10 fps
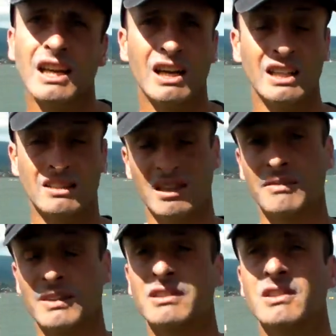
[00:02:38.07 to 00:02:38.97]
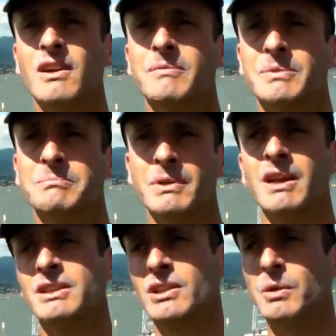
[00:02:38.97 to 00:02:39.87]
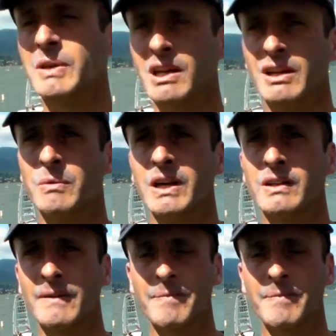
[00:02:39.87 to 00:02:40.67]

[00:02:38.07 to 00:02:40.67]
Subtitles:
It's tough at the top, but you know, we're going well.